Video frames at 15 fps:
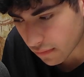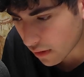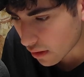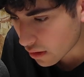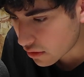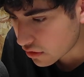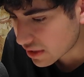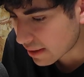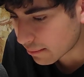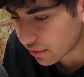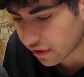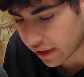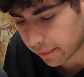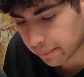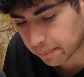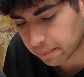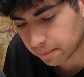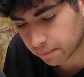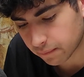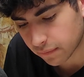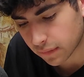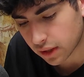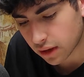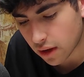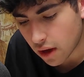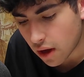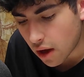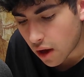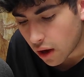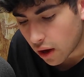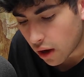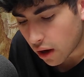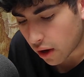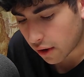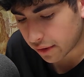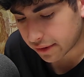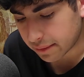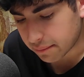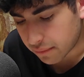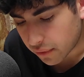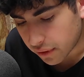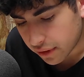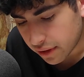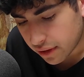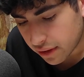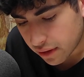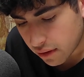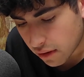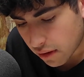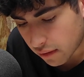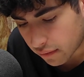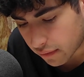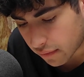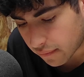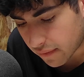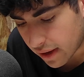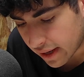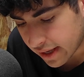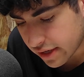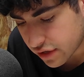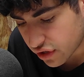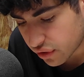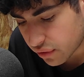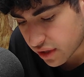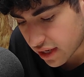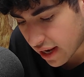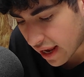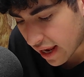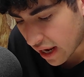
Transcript: Chapter 8. On the morning of a fine June day,